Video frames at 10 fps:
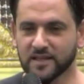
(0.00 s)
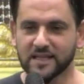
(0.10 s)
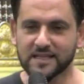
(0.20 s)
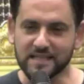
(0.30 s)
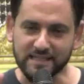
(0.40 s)

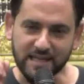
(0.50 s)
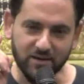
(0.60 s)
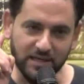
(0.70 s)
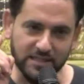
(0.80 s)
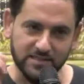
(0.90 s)
He's like, now
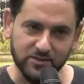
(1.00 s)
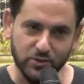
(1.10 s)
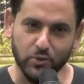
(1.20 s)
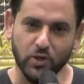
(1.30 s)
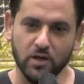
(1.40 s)
I listen to the
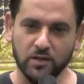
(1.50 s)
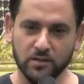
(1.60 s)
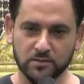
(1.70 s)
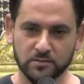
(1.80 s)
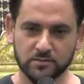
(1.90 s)
Quran.
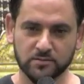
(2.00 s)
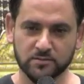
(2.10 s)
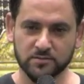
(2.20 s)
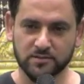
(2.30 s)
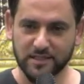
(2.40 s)

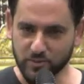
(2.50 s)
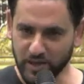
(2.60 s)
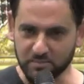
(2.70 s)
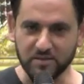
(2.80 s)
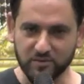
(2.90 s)
That's why
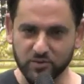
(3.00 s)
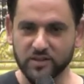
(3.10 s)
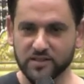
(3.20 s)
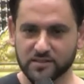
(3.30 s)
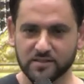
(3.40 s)
I'm giving you
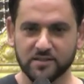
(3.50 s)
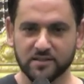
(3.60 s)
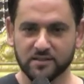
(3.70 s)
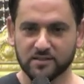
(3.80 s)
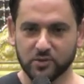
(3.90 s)
this.
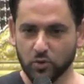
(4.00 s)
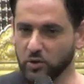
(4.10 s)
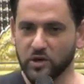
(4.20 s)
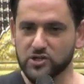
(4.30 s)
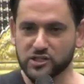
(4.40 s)
This whole
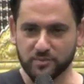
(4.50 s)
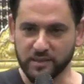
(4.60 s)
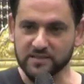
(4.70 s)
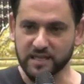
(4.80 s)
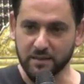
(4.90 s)
equation is
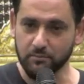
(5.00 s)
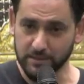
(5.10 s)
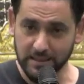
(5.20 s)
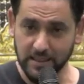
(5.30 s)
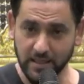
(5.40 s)
because of him,
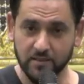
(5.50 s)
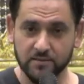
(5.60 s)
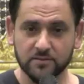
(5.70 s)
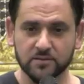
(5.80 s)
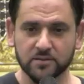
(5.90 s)
literally.
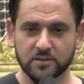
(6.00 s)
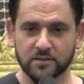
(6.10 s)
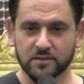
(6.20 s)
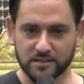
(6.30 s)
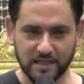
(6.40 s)

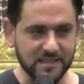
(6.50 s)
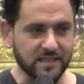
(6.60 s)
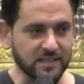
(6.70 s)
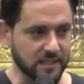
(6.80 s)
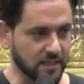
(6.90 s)
Because I
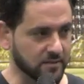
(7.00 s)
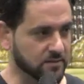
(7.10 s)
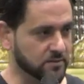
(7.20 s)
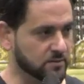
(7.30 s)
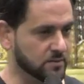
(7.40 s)
studied it.
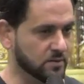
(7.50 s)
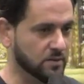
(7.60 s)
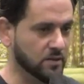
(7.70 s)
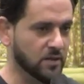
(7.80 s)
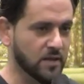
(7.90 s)

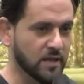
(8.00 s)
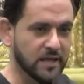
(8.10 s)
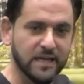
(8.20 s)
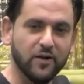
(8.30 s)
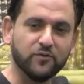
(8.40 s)

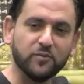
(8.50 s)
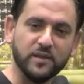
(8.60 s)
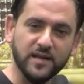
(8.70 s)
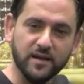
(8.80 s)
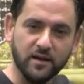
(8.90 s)
Now from
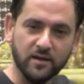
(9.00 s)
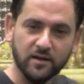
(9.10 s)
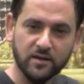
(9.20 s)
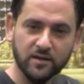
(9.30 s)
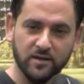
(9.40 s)
there,
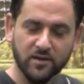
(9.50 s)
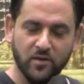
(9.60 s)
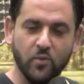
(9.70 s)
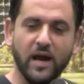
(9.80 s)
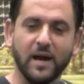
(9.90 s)

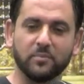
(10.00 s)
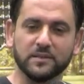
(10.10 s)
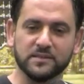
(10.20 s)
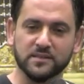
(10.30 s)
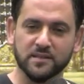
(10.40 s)
what
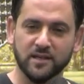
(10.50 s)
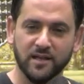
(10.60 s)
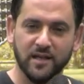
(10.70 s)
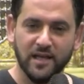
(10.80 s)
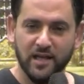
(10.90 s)
happens?
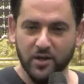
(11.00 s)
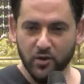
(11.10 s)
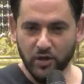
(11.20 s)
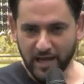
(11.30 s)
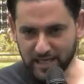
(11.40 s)

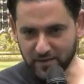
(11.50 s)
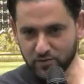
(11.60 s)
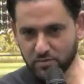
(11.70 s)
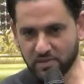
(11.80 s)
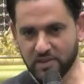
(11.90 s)
I gave you
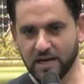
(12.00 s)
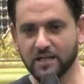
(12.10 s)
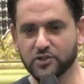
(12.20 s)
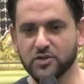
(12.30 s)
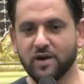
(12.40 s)
the
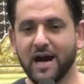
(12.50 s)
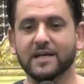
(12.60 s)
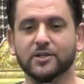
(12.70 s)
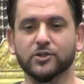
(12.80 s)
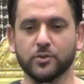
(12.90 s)
methodology of how
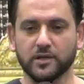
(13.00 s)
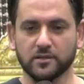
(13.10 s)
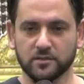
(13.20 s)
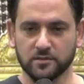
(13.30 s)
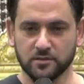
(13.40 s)
to do it.
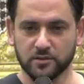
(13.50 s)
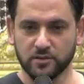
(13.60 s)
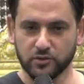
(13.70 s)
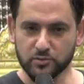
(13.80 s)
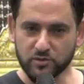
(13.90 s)

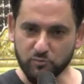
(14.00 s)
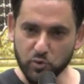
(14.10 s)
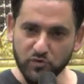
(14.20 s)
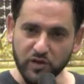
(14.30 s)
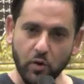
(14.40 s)
In terms of
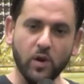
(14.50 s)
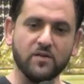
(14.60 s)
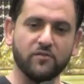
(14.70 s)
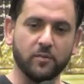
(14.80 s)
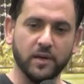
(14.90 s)
moving away
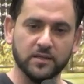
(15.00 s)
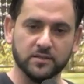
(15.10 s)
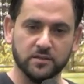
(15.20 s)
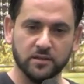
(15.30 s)
from it.